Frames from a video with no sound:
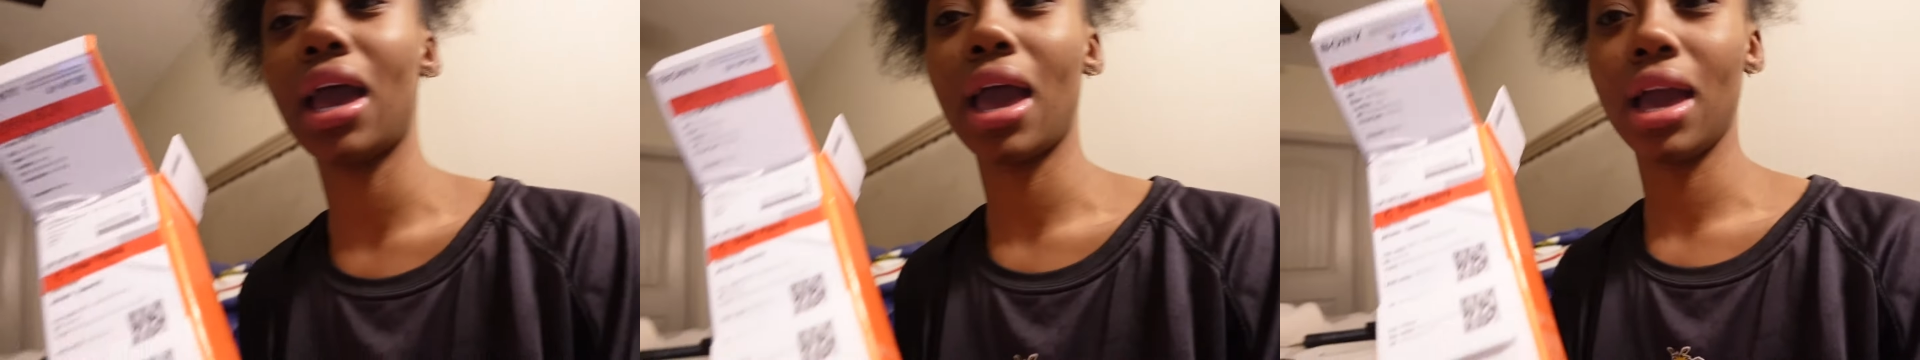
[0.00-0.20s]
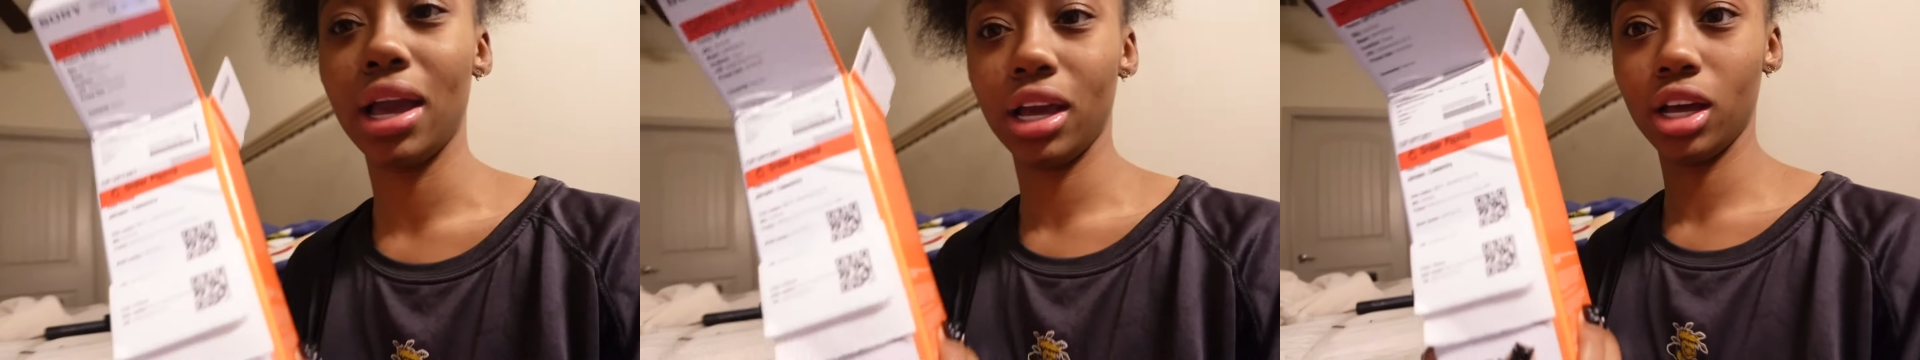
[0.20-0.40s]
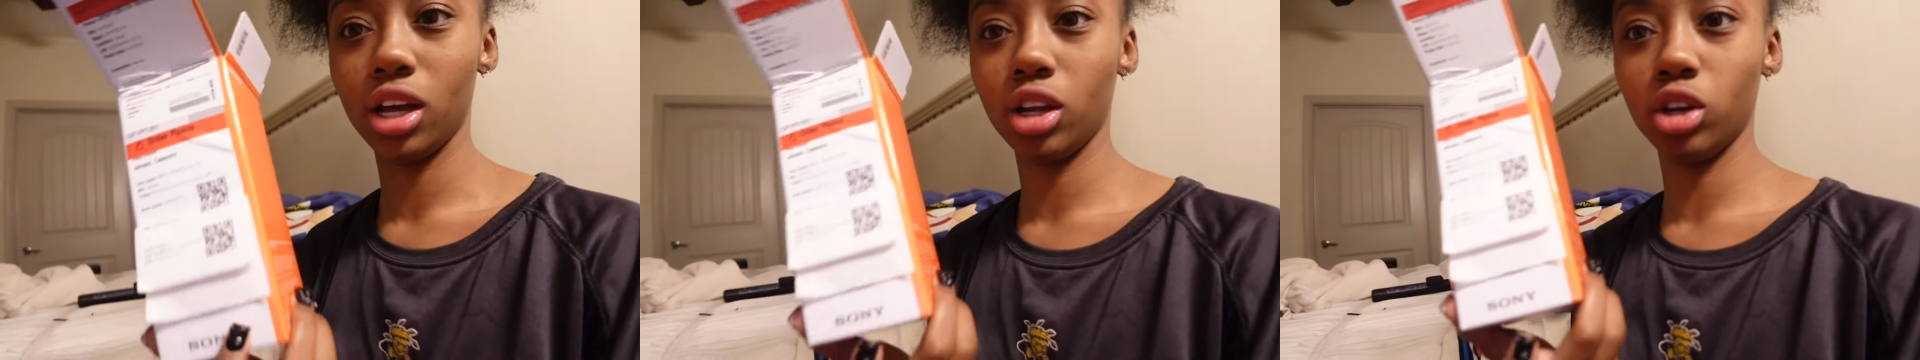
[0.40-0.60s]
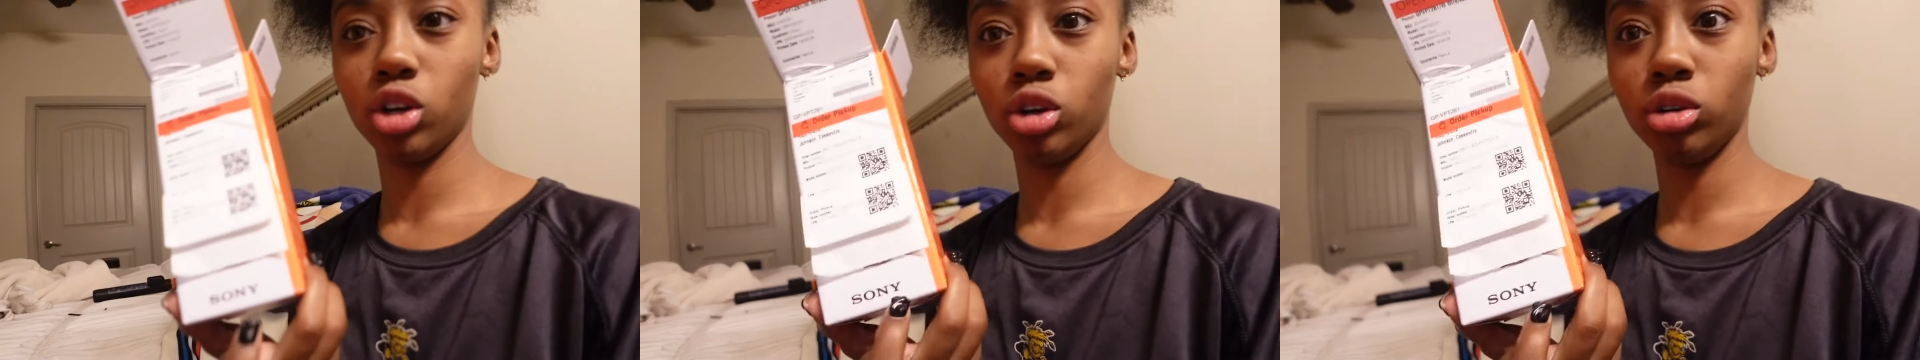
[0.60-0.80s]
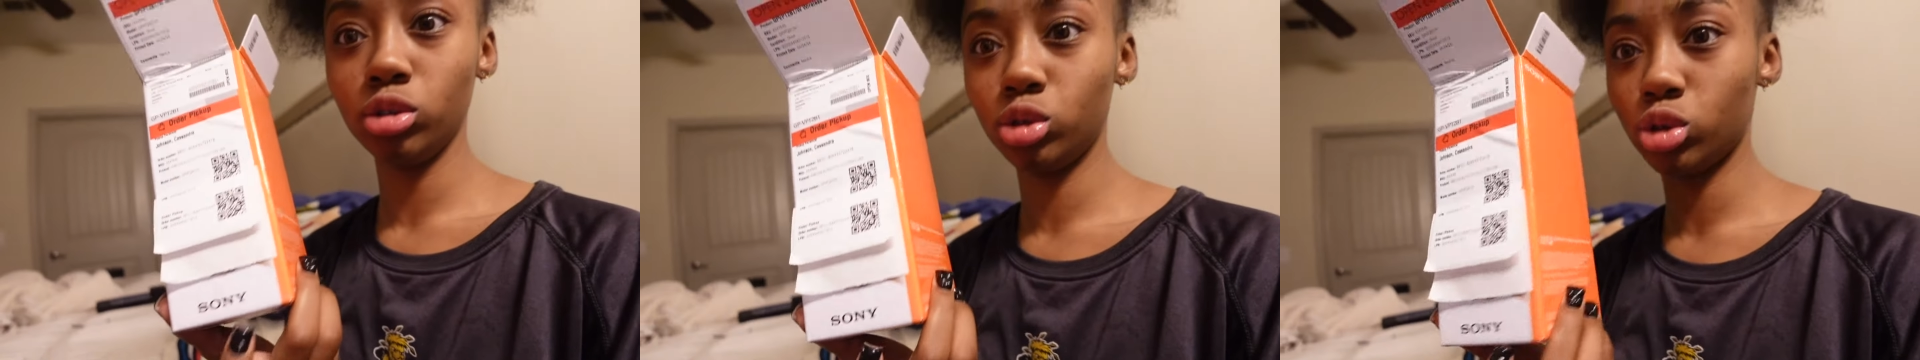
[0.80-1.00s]
a
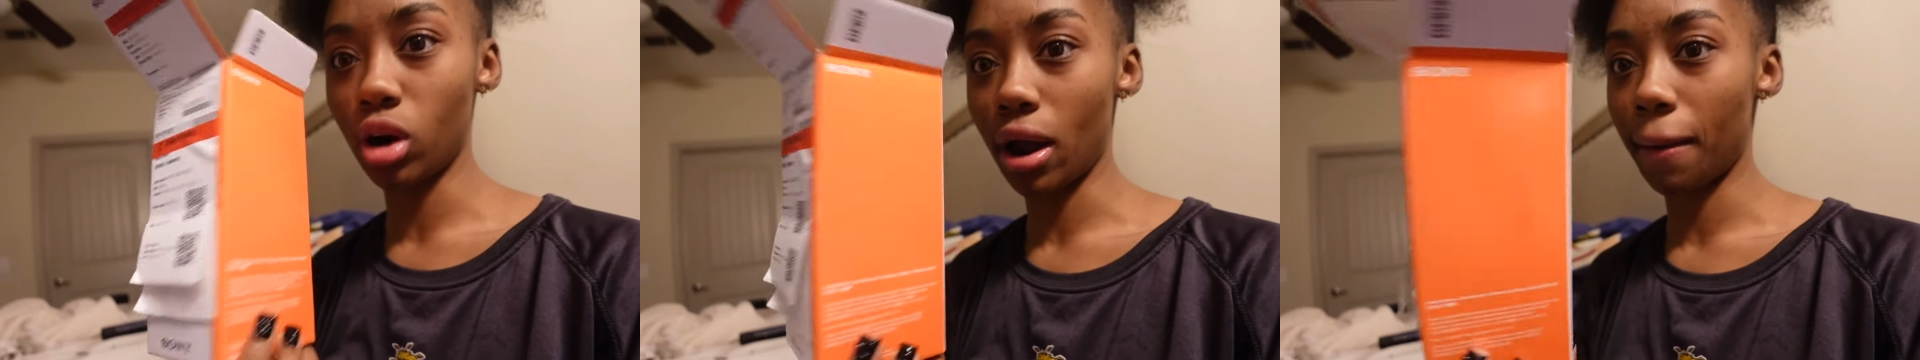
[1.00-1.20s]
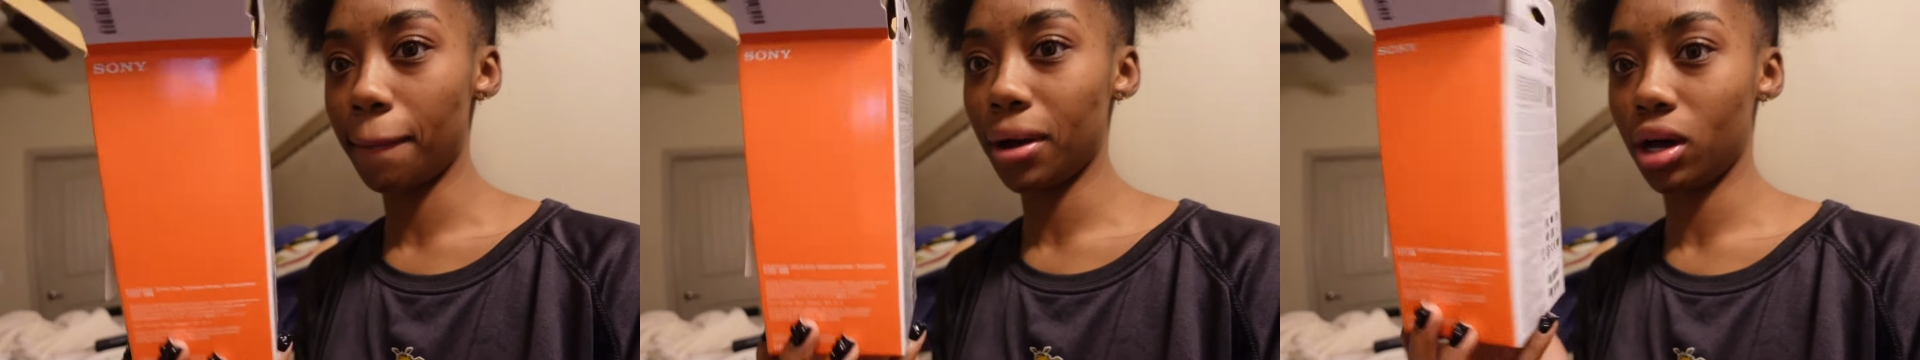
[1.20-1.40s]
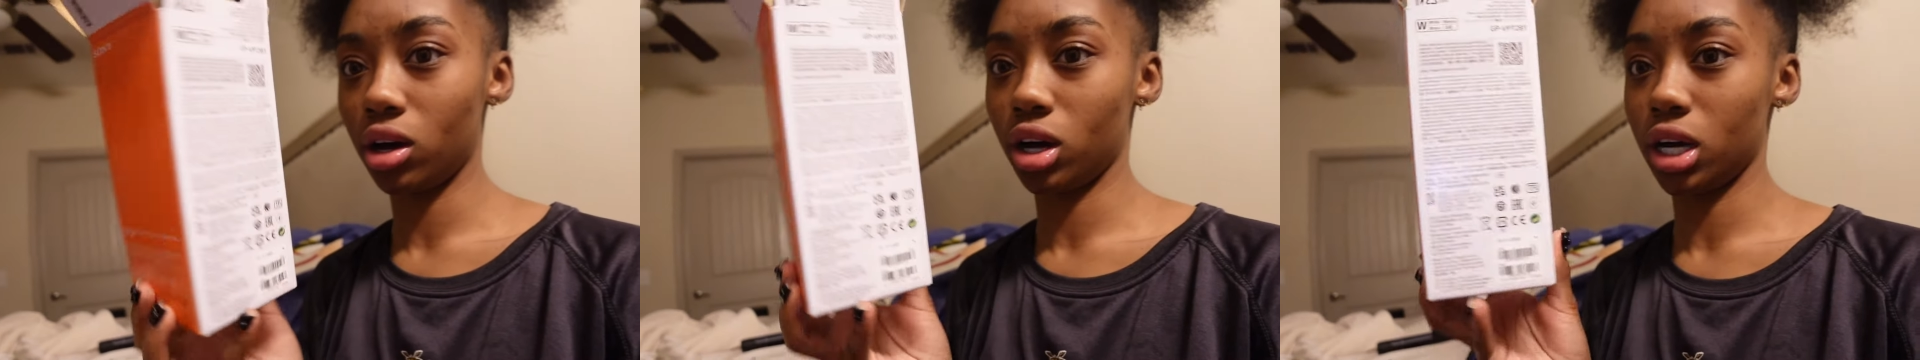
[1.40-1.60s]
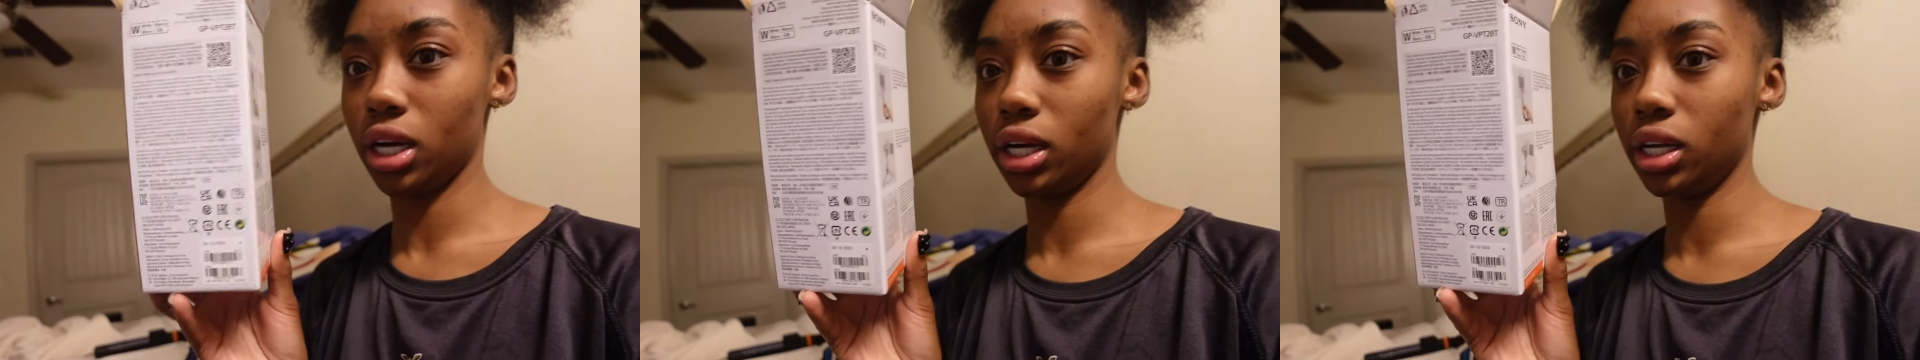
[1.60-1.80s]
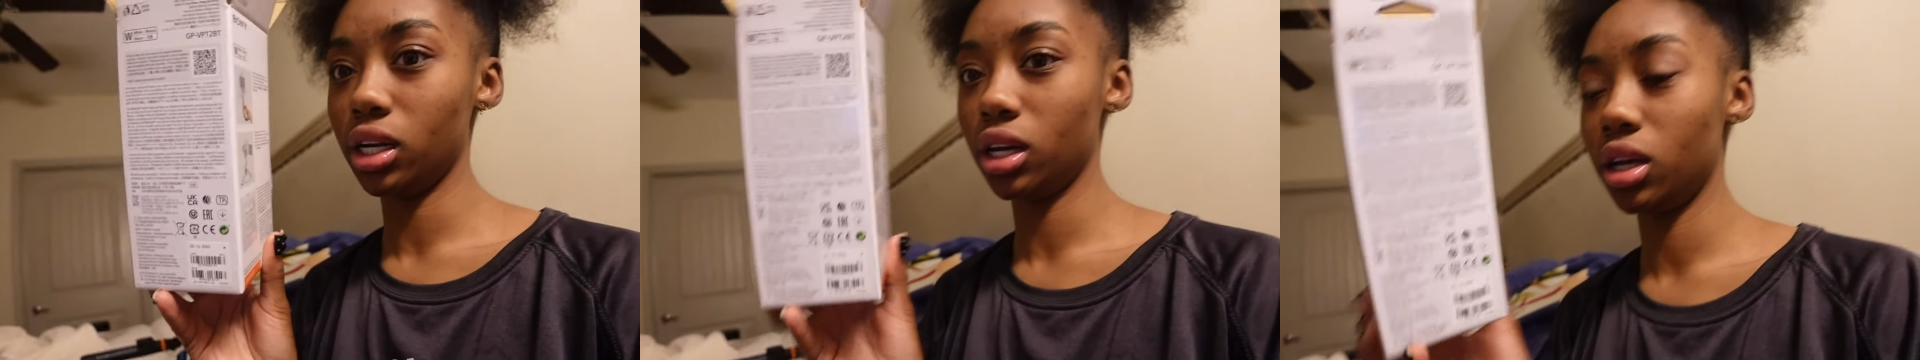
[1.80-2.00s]
new
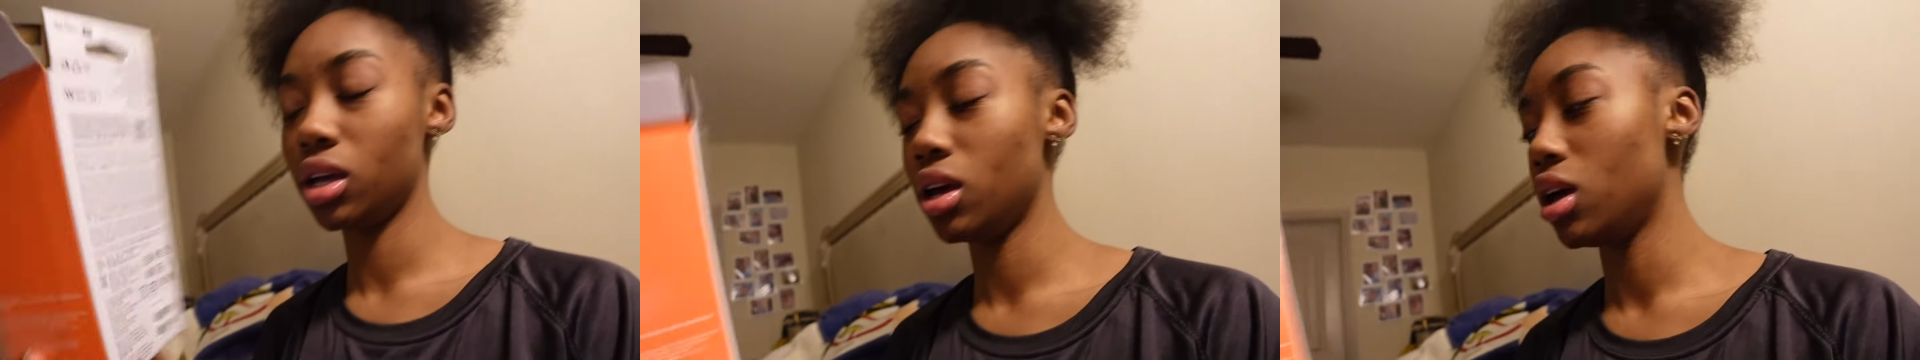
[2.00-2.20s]
tripod.